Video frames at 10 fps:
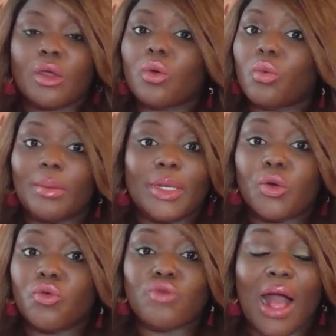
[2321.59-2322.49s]
Women
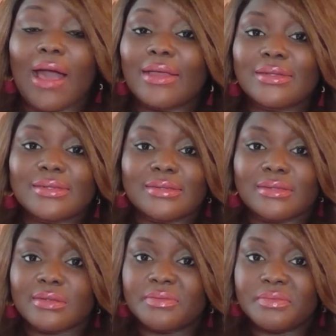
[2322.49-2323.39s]
who rise
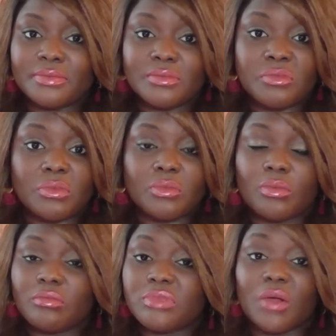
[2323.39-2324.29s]

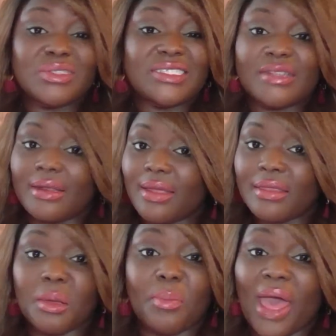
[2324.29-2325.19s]
don't sit
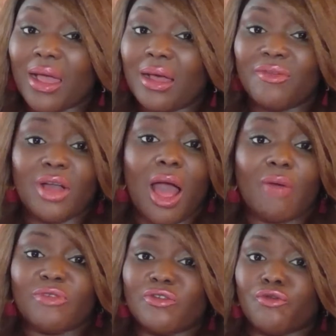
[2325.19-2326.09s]
in the back of a
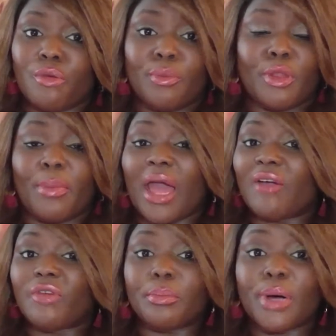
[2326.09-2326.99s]
conference room, the back
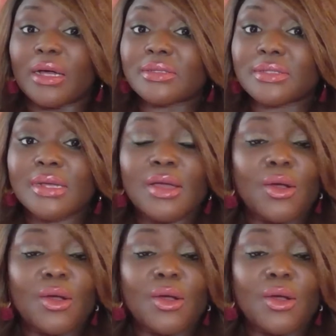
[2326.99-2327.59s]
of a bus,